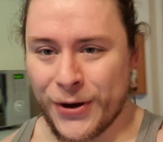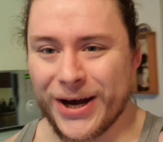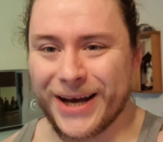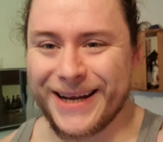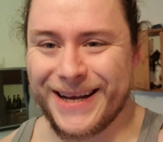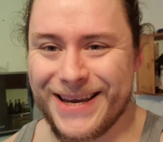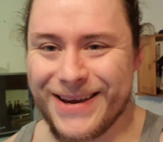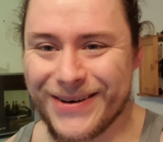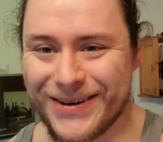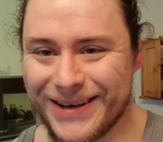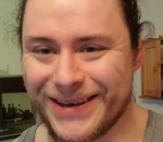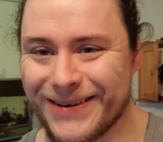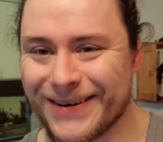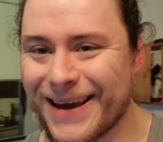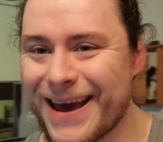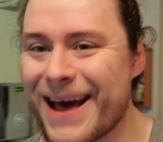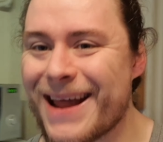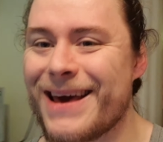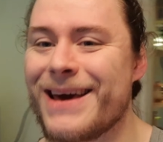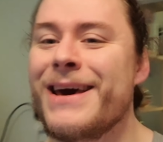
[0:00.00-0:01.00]
But you
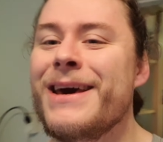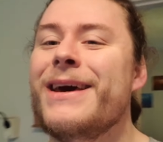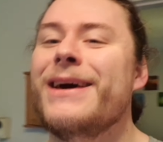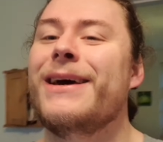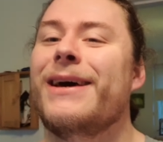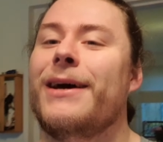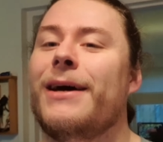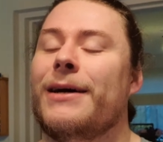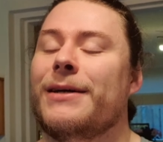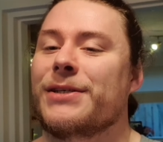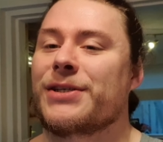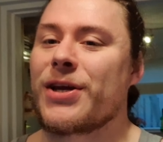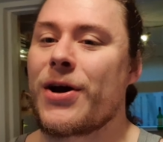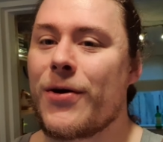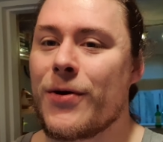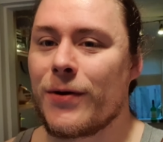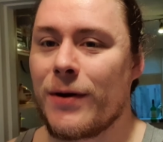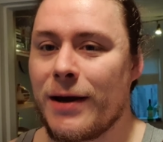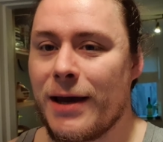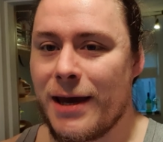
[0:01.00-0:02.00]
get it.
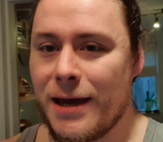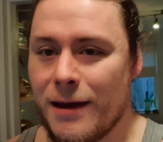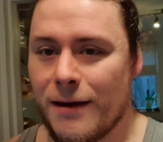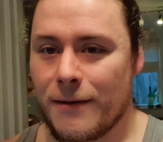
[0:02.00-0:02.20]
So,